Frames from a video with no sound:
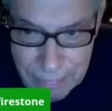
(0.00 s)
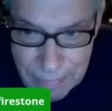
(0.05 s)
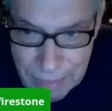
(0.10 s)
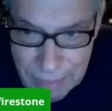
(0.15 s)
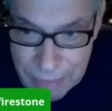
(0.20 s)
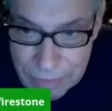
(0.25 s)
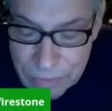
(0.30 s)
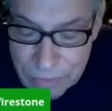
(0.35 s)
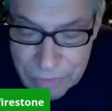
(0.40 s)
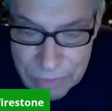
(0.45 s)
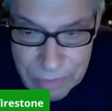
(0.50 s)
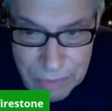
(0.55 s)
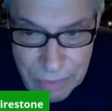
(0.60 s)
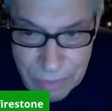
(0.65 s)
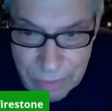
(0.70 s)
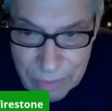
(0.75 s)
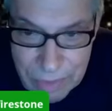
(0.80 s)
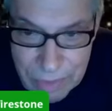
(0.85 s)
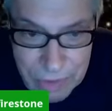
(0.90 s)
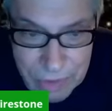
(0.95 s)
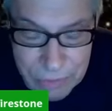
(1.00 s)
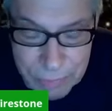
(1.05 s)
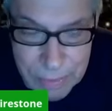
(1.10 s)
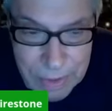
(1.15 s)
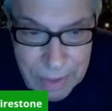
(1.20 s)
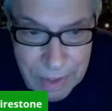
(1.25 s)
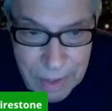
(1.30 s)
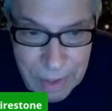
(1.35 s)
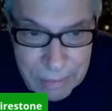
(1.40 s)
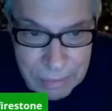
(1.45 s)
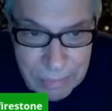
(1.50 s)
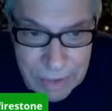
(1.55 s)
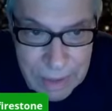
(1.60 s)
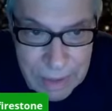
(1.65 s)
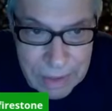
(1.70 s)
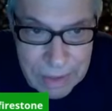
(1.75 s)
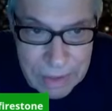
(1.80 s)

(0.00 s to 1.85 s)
It's, you know, it's beyond me.